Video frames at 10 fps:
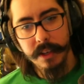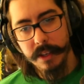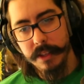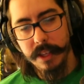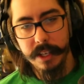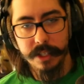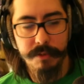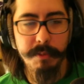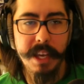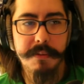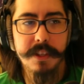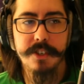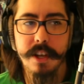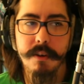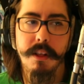that is made for the
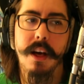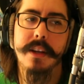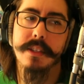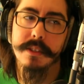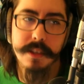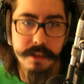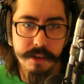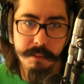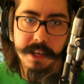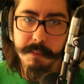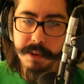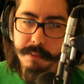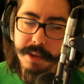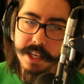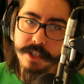general audience so that you can make a big
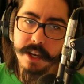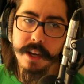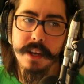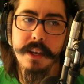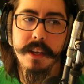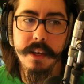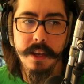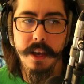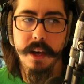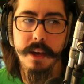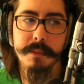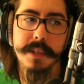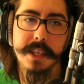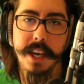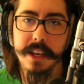paycheck.
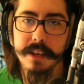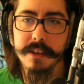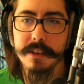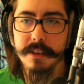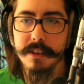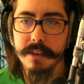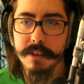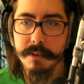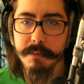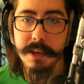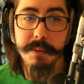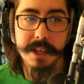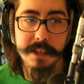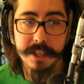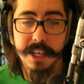Yet
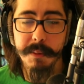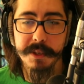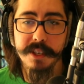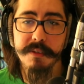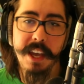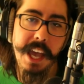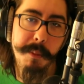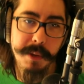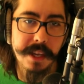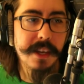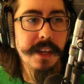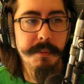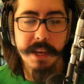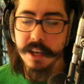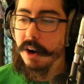maybe to keep yourself happy,
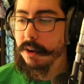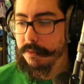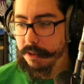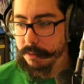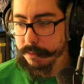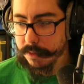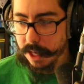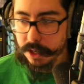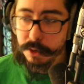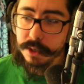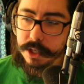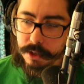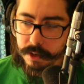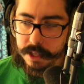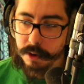make an art film that you
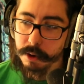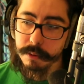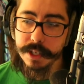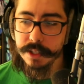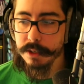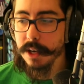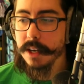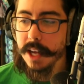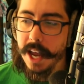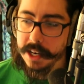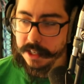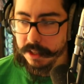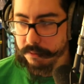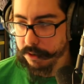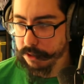enjoy and the whole reason you got into acting in
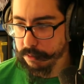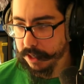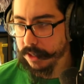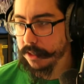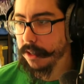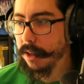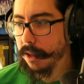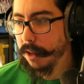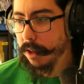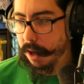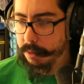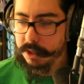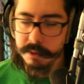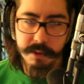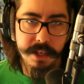the first place. I'm
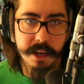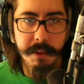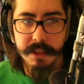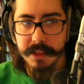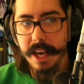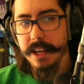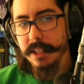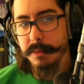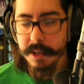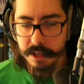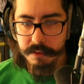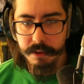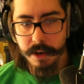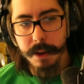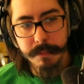assuming we're talking about that aspect of it, right?